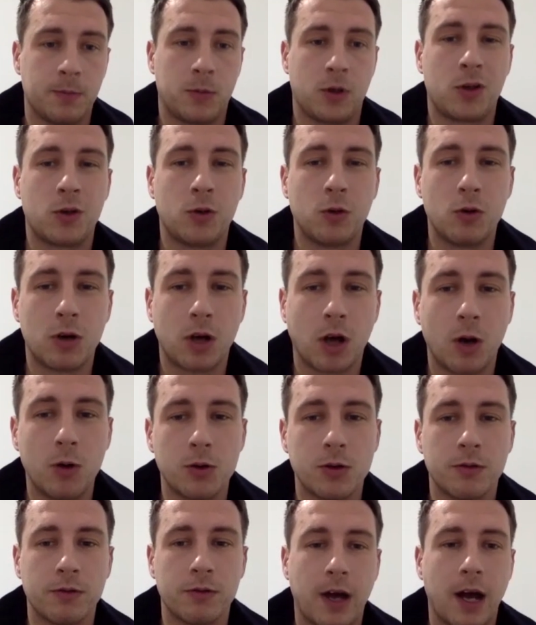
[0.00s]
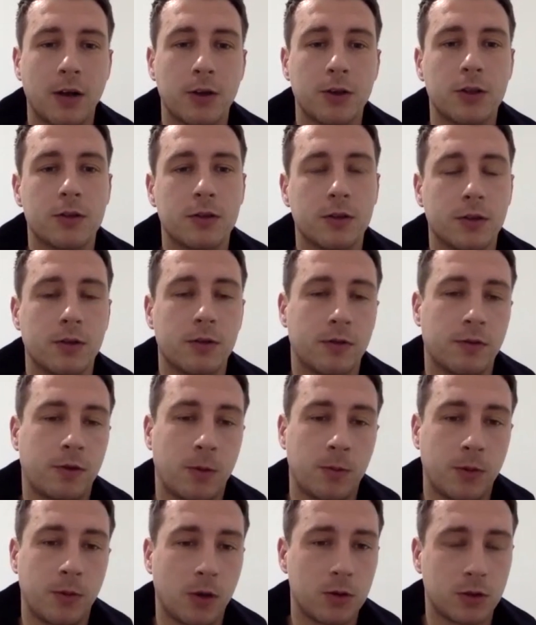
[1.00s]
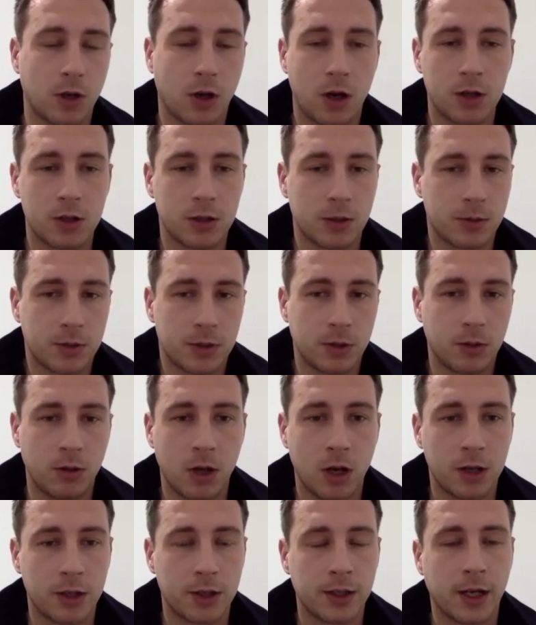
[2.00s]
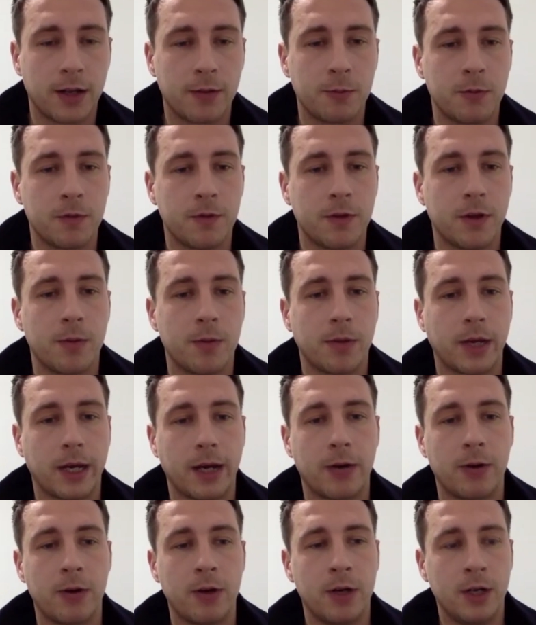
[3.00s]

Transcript: core coaching values from those guys, and I'm still learning that with them now.